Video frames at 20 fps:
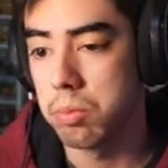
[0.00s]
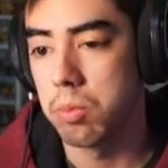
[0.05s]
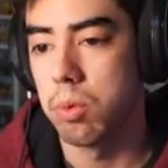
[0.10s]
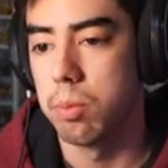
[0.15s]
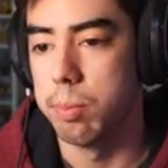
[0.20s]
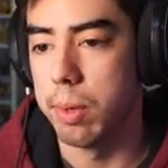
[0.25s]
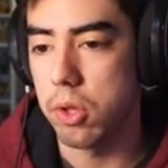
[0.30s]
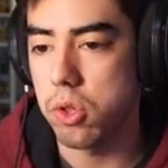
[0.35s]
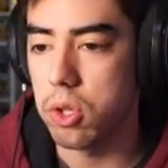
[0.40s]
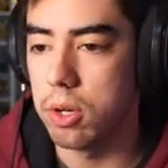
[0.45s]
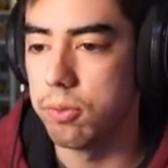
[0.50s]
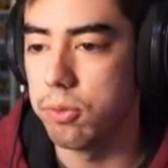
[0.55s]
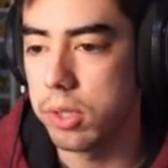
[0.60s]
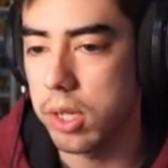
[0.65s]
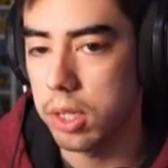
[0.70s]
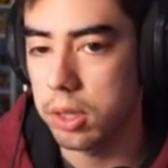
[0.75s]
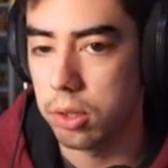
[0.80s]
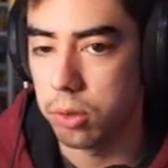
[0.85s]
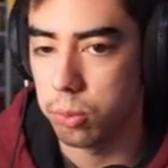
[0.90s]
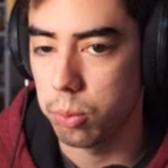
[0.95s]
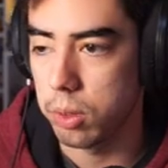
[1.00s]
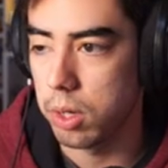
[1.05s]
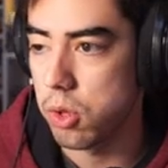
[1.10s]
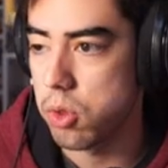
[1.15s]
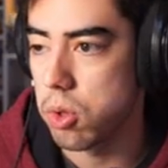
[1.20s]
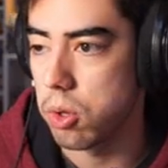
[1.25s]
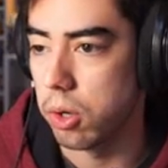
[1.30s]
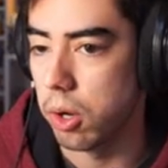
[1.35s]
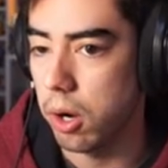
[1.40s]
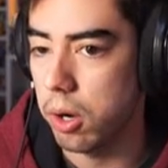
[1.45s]
Imagine if we got
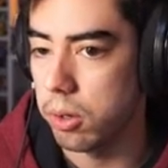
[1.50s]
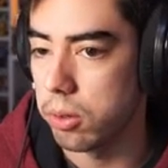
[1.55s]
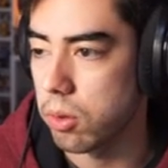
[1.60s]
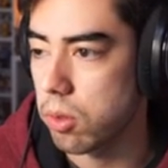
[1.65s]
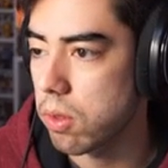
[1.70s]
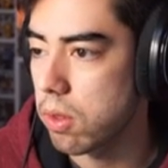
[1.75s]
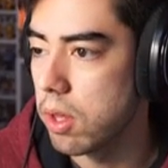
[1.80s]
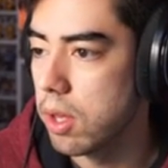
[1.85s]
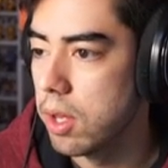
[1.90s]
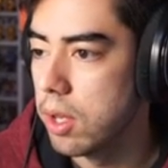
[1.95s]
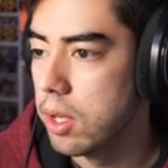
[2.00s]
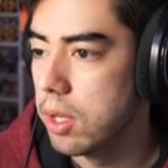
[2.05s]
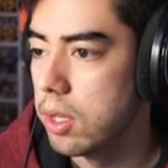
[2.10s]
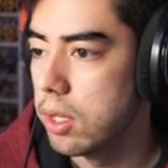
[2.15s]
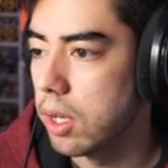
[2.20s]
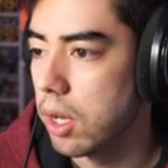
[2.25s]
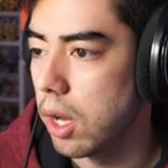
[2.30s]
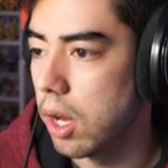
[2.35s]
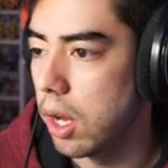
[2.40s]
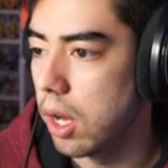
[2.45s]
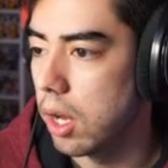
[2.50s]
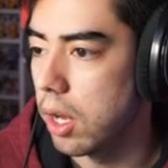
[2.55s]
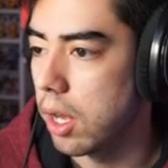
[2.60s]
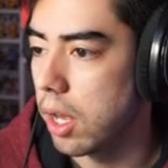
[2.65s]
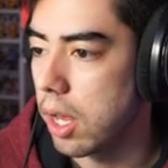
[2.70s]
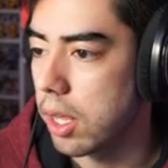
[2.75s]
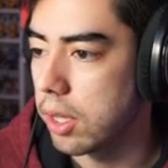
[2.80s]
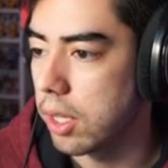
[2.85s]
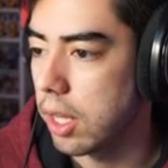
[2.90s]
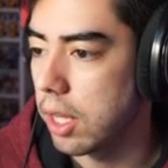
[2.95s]
300 yards. Uh,
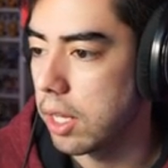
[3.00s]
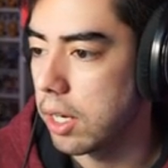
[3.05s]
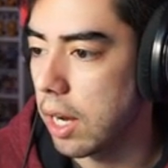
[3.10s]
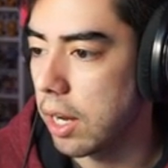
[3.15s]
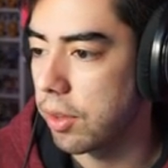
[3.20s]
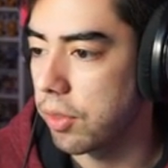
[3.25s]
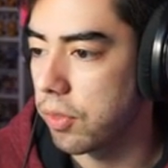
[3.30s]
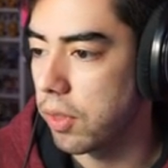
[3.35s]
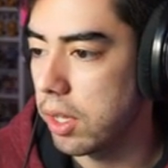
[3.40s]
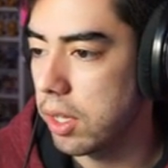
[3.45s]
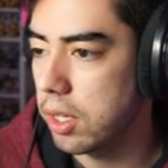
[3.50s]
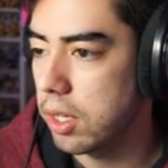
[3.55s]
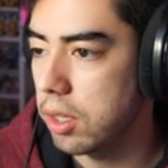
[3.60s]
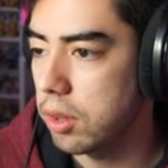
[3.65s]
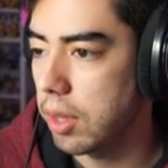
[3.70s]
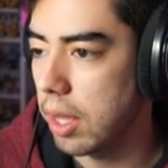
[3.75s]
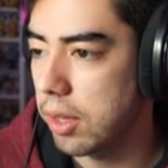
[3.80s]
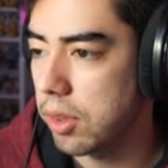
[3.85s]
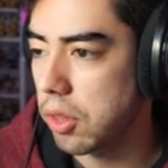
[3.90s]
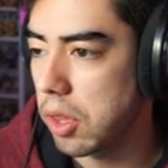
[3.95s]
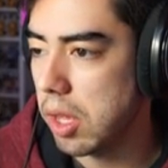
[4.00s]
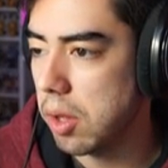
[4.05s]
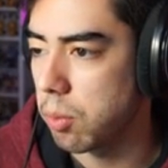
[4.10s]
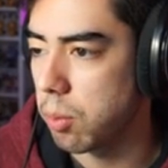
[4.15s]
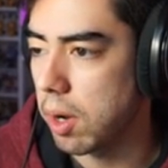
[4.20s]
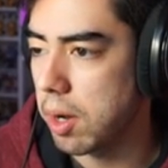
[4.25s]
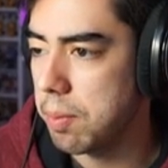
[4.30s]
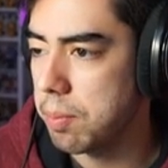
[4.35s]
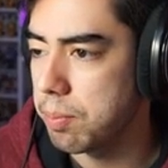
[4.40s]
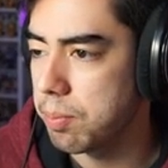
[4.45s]
and then I think that's it,
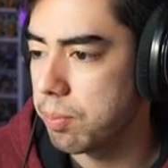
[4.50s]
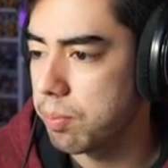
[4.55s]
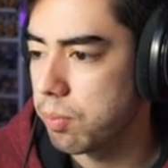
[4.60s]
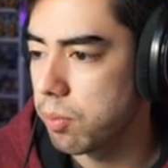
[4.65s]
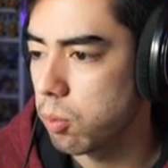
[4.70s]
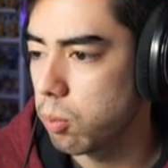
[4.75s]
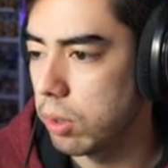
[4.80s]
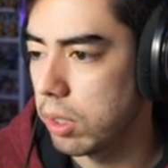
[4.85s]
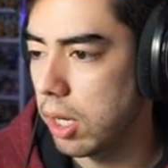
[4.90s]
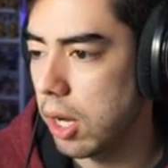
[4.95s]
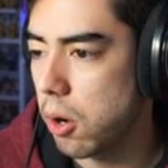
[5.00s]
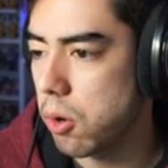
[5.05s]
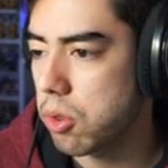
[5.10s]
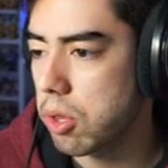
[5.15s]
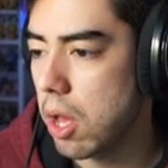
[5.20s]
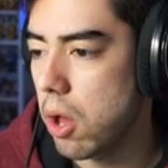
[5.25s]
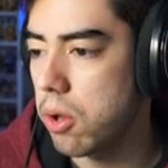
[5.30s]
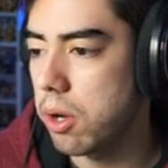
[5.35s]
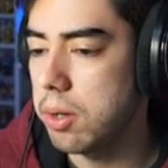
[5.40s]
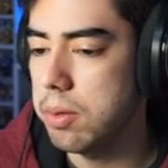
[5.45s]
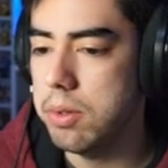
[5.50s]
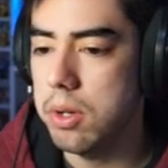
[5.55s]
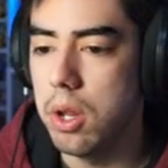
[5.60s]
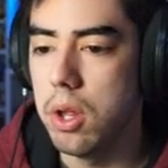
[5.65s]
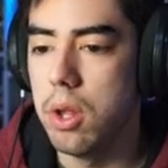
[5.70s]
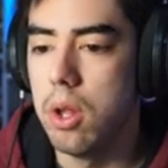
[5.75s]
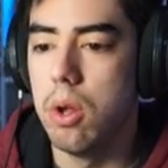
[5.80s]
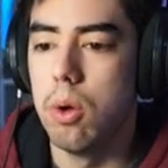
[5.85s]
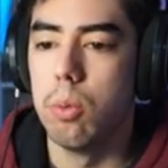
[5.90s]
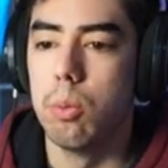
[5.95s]
right? We did our scouting
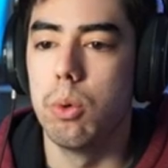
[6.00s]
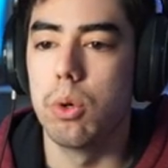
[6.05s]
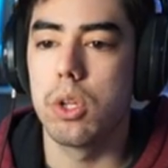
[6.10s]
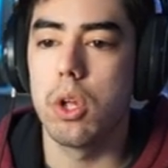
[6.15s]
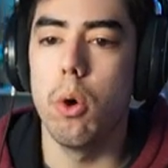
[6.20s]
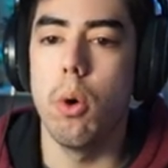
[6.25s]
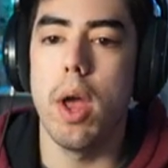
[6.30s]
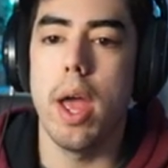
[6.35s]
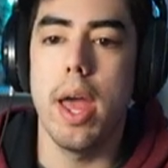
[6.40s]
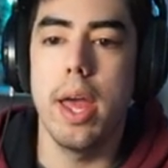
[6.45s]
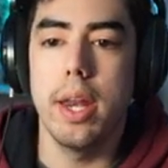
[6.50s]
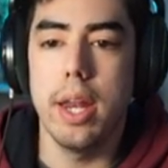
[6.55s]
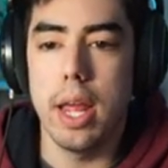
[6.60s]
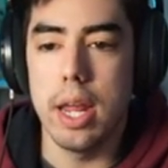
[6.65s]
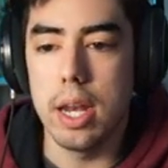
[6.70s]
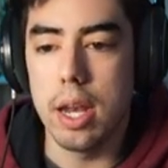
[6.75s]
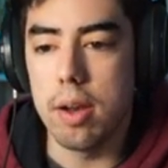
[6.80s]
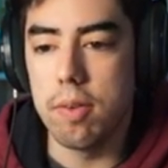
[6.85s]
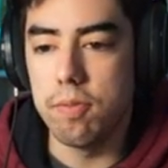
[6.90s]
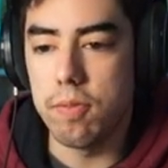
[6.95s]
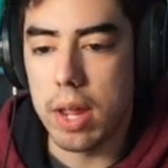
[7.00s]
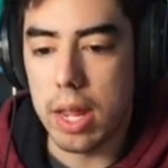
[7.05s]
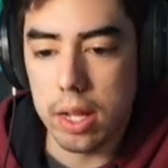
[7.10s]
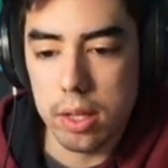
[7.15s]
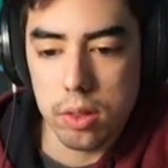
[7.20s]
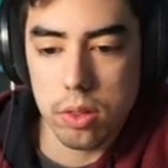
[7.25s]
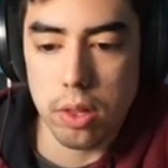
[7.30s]
we'll go ahead and advance